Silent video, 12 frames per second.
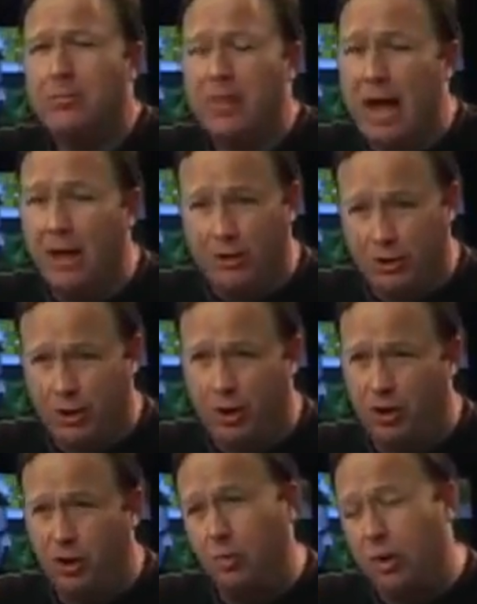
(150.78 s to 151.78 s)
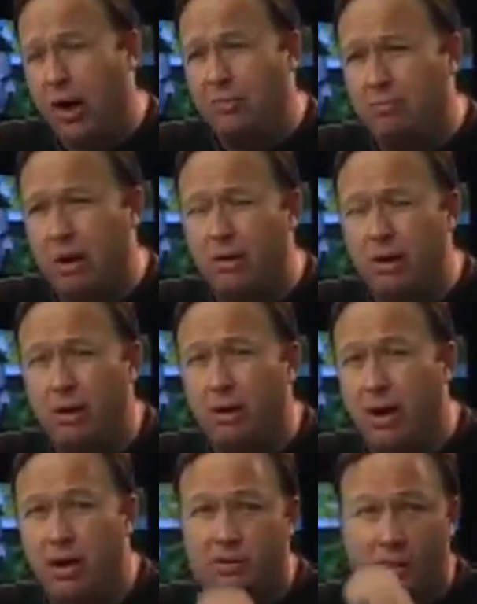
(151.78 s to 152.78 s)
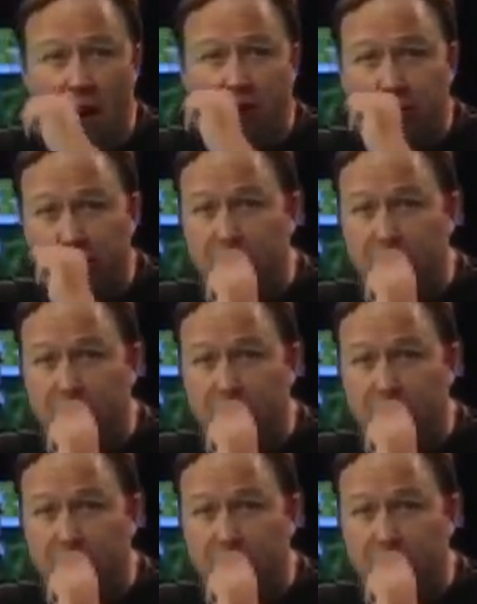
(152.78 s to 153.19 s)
I'll assure you we're not boating on Lake Travis